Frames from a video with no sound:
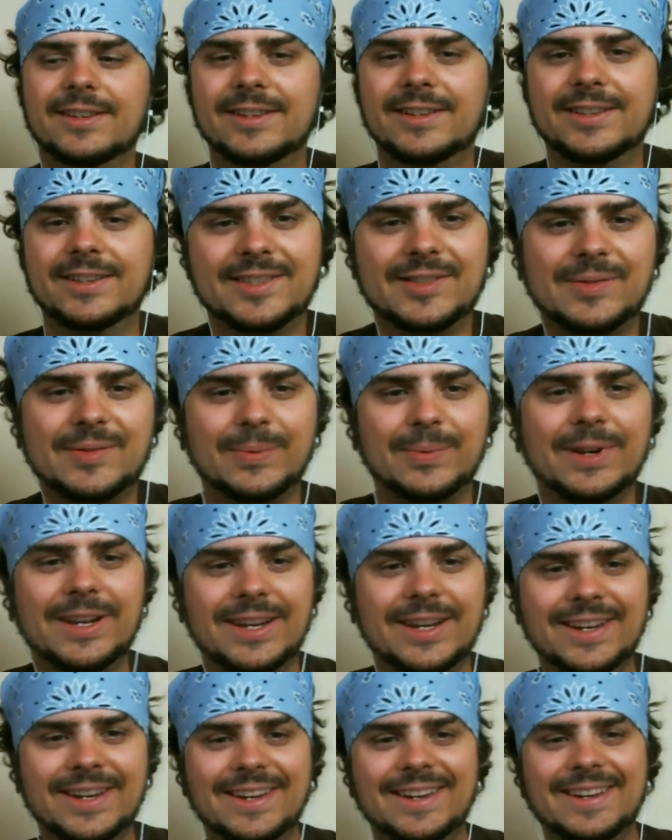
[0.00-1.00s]

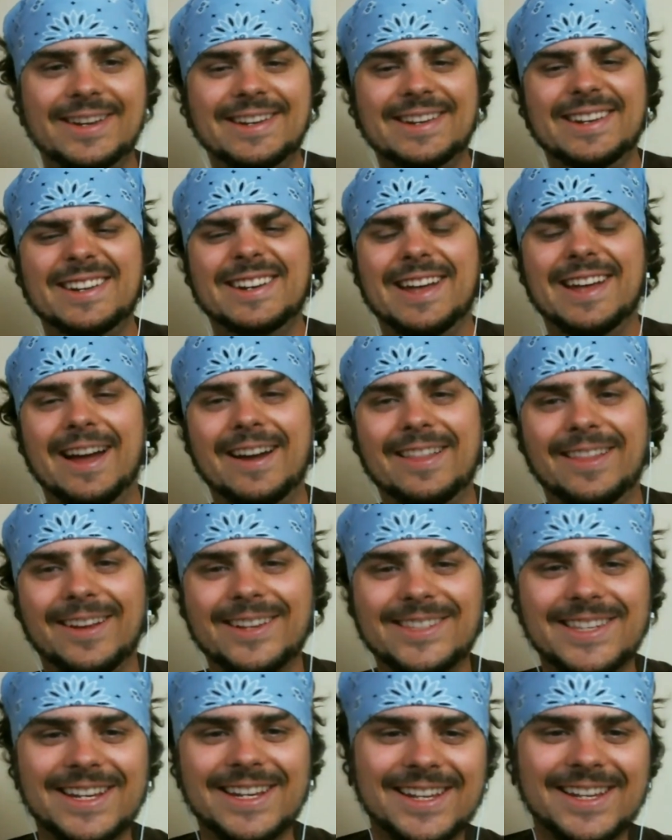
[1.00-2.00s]
Sweet. It
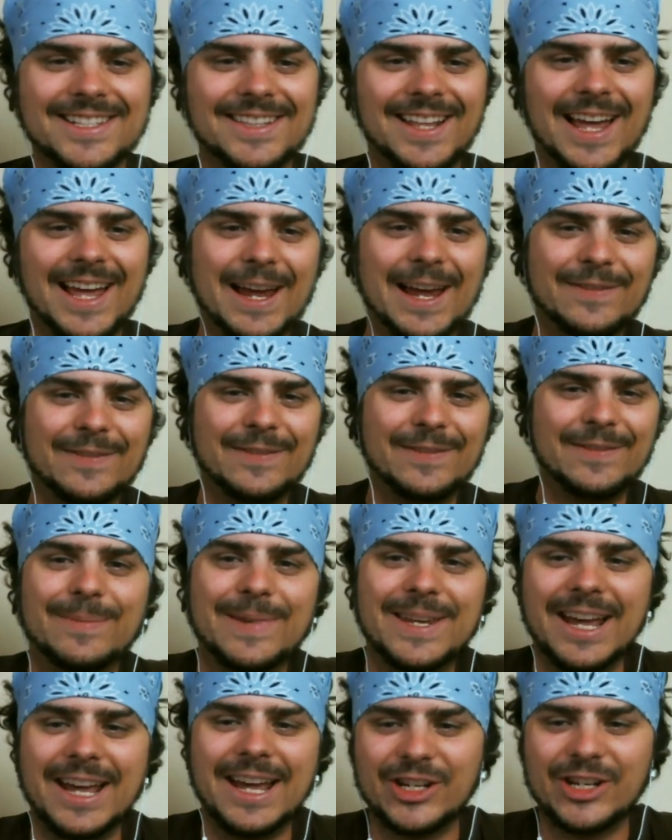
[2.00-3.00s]
looks like it's live to
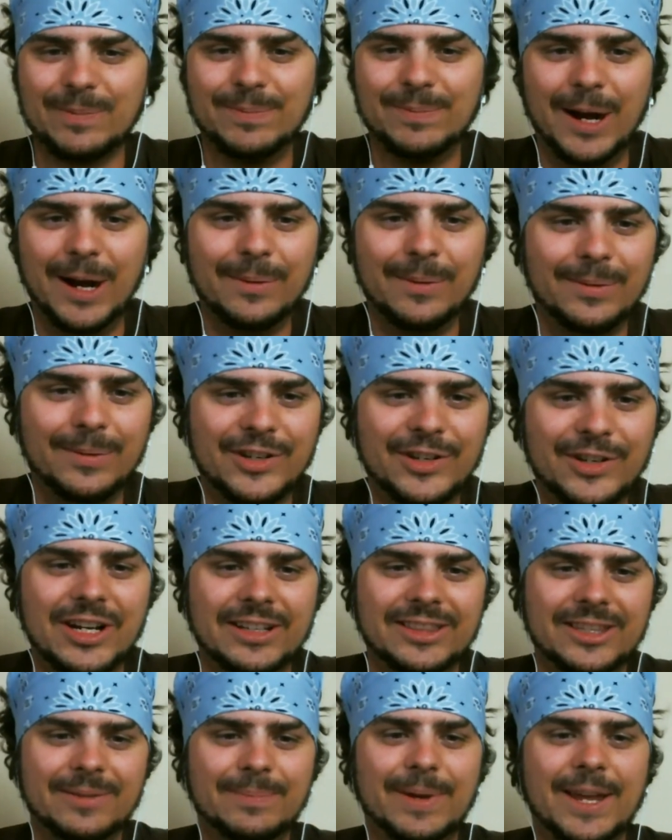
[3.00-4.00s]
me. I should probably
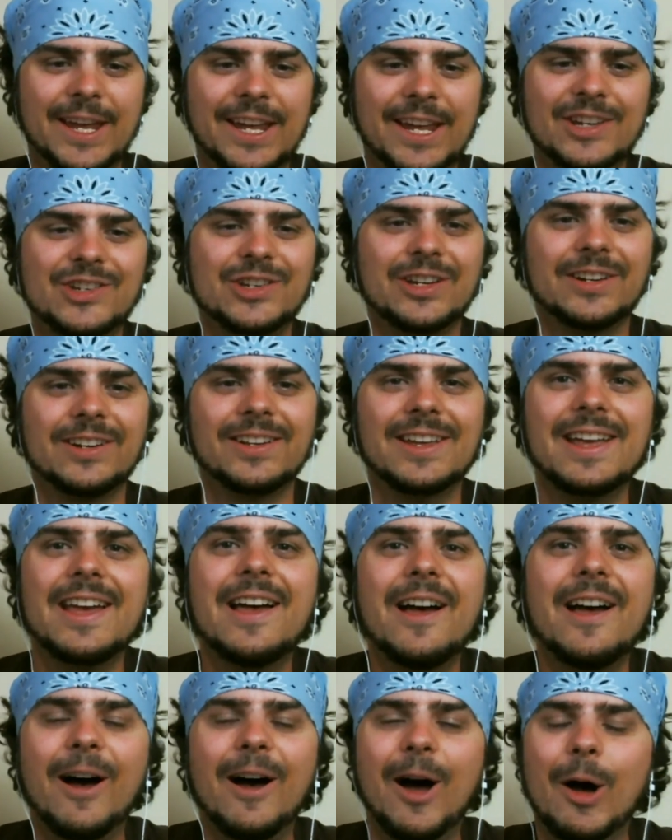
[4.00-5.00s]
check the page and
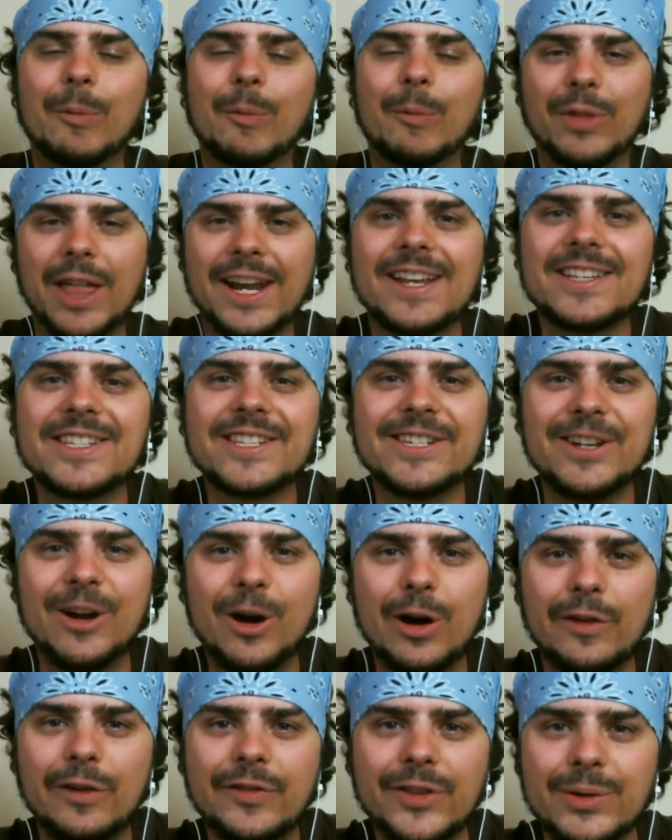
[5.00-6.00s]
let us
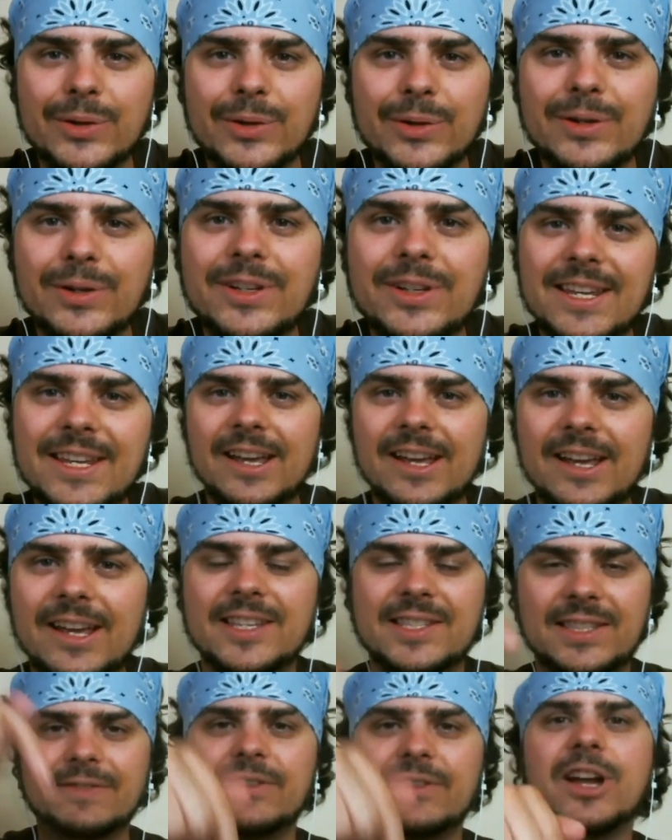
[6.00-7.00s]
know if you can see us.
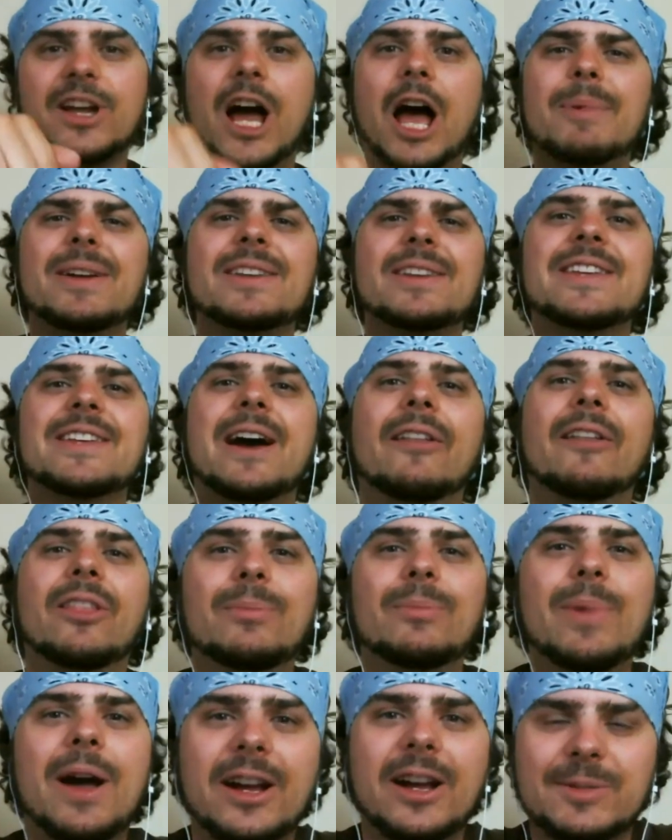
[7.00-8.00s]
Leave a comment down in the
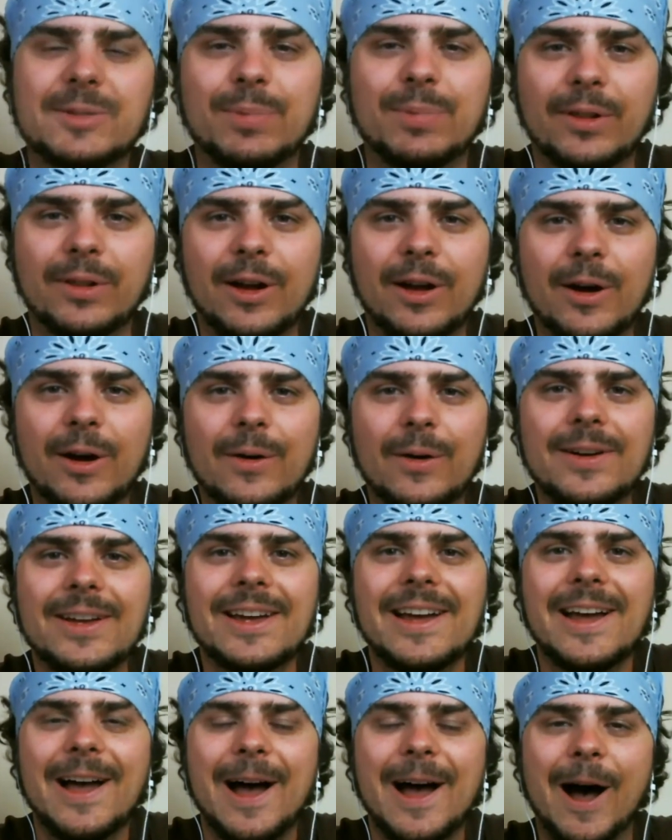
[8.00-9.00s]
box below.
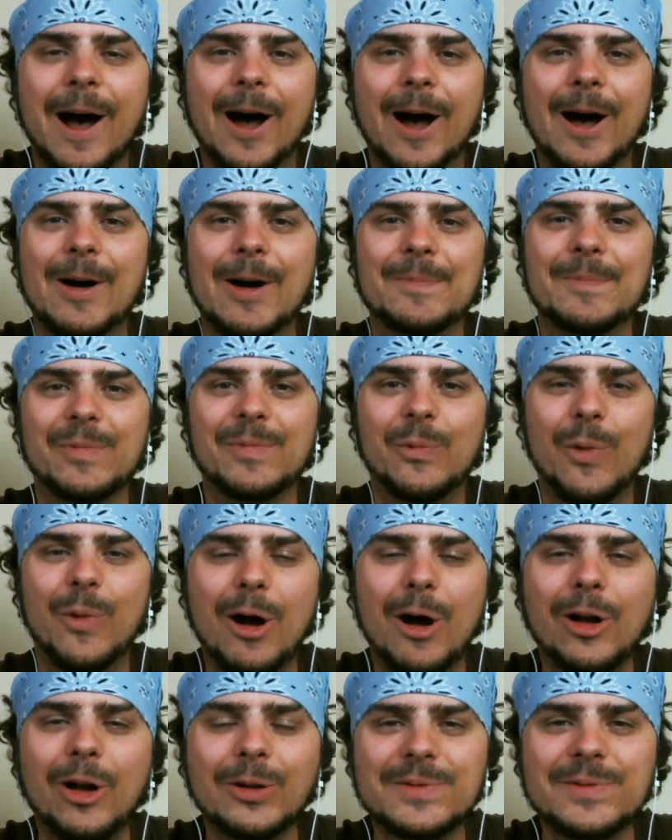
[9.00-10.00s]

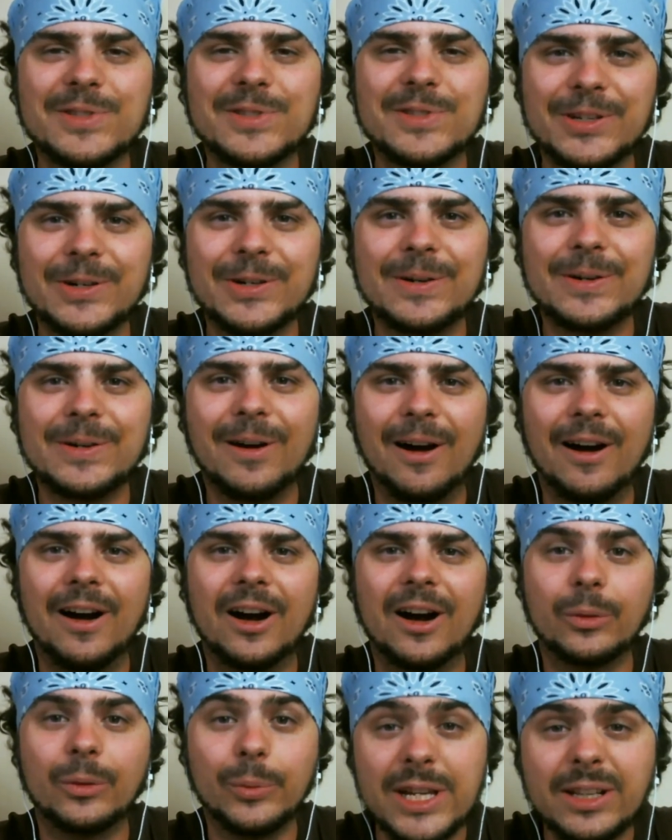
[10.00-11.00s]
Welcome to
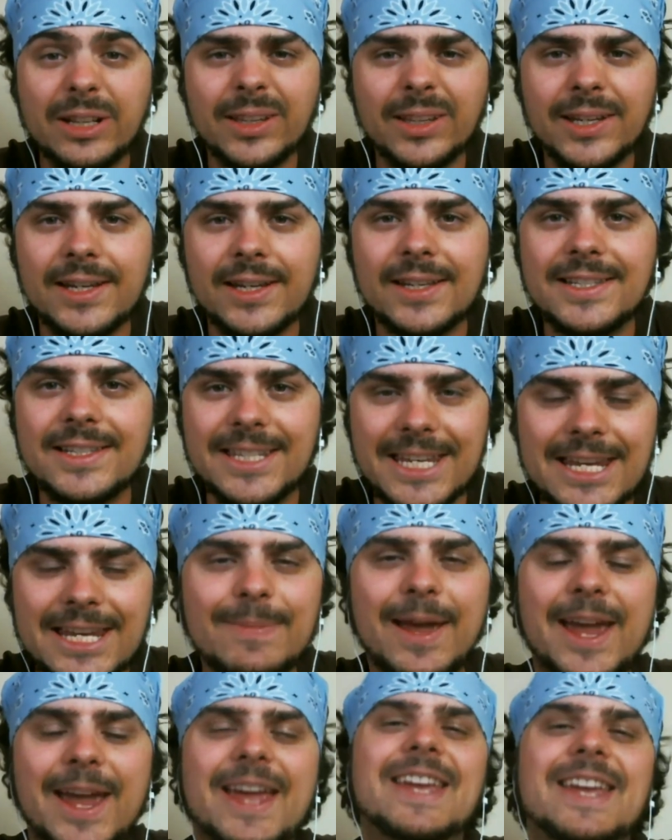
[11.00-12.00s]
our weekly
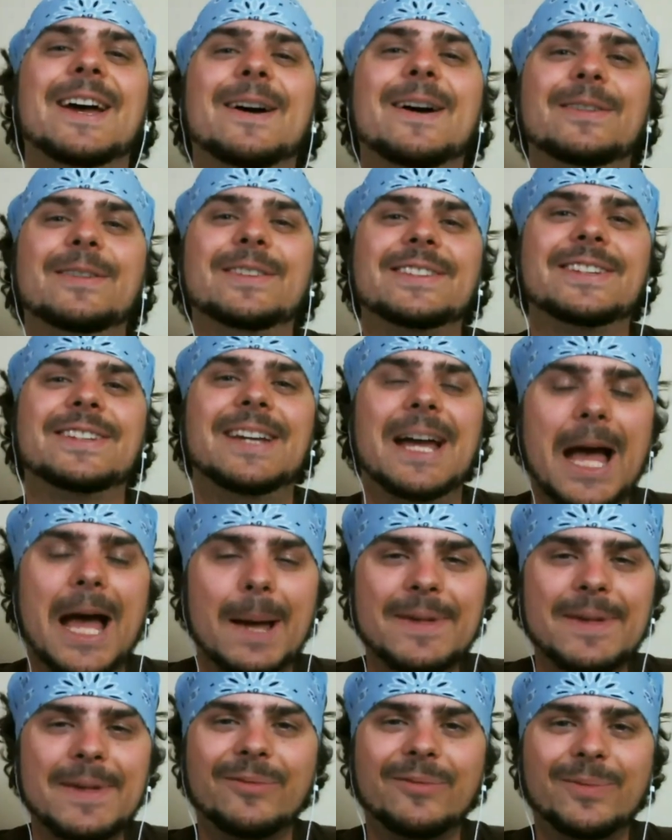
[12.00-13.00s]
team hangout.
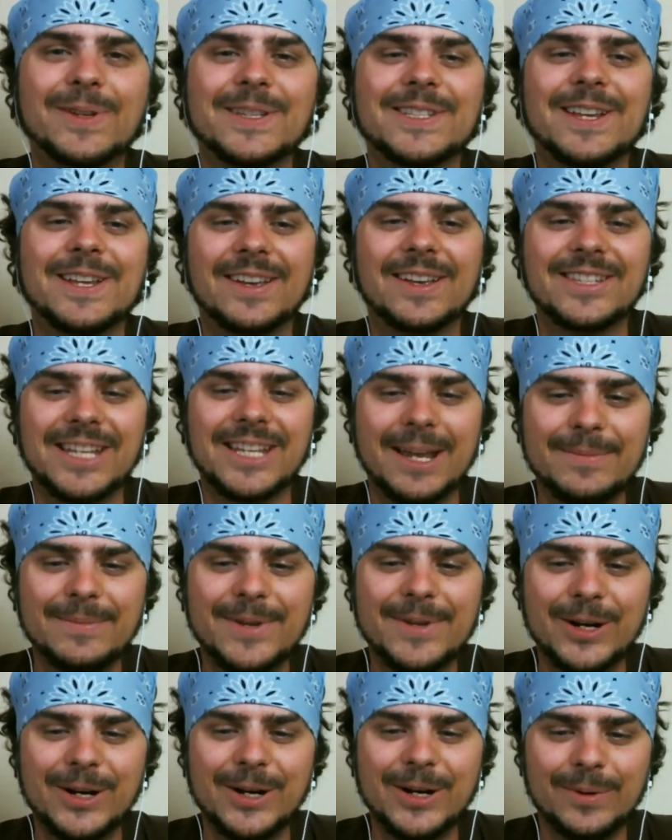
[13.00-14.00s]
I'm Abram Gonzalez. I'm
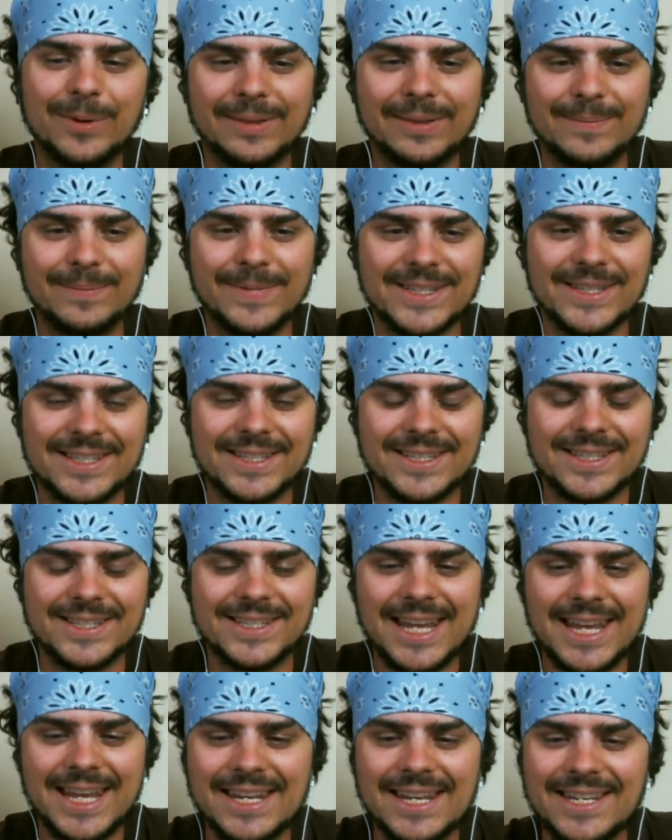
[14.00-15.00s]
here with Miss
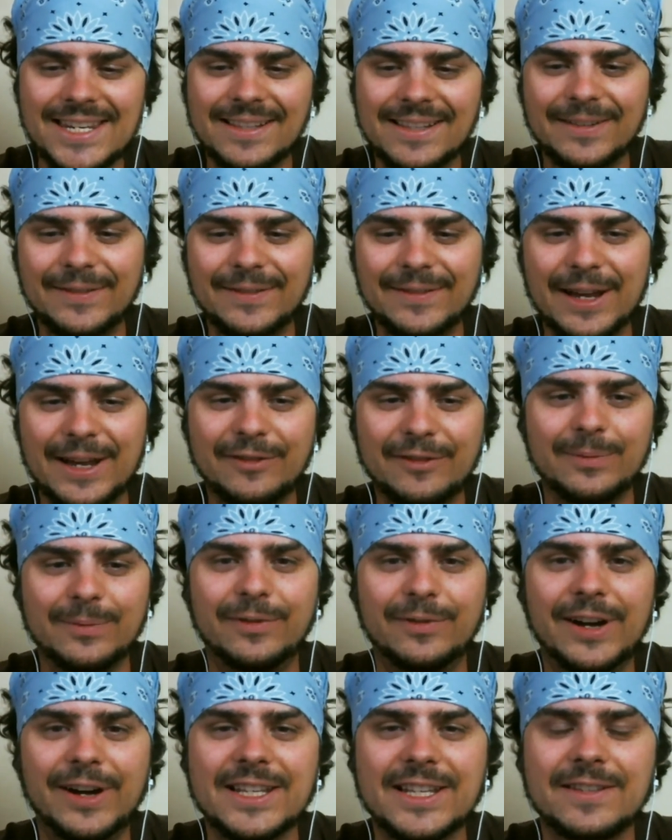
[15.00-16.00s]
Sandy Levesque from
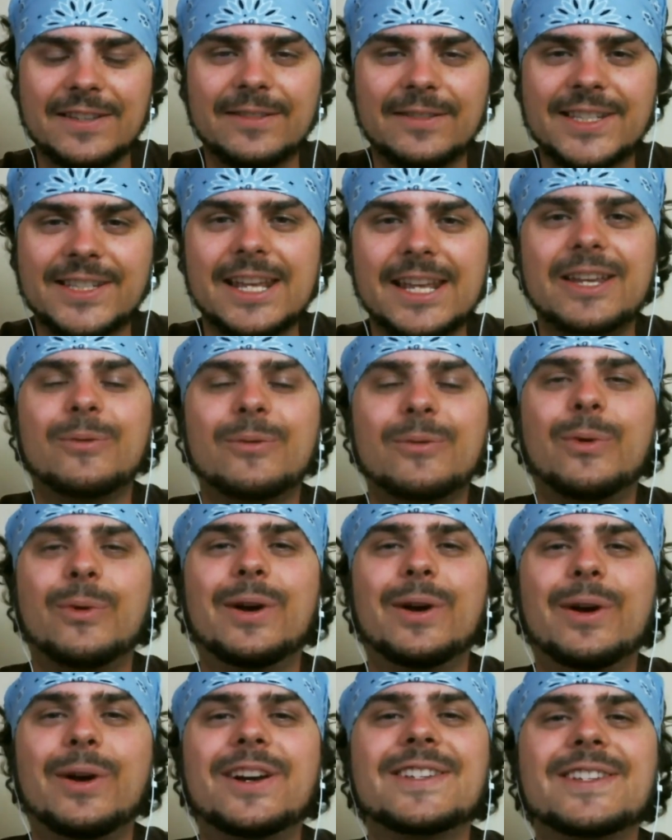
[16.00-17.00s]
France. Sandy,
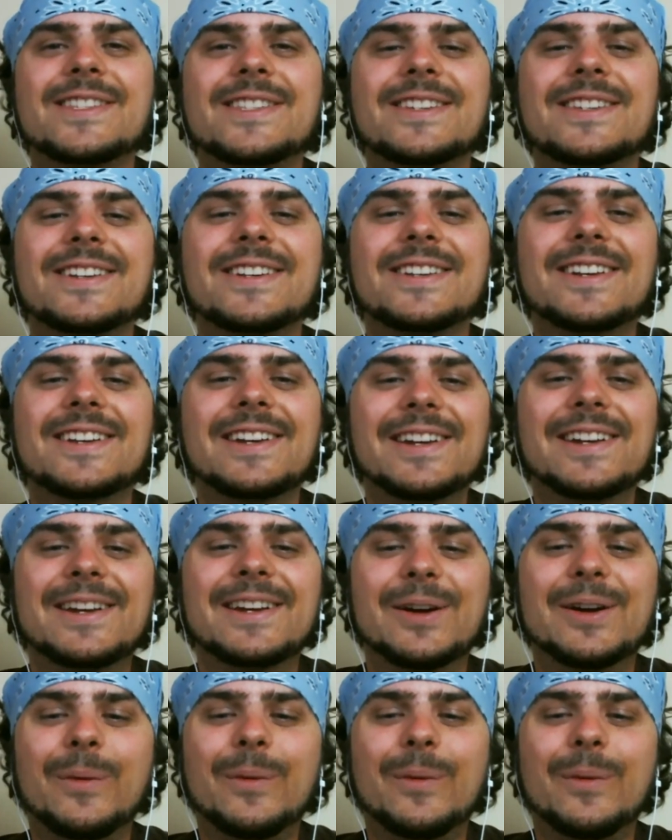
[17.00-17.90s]
where is La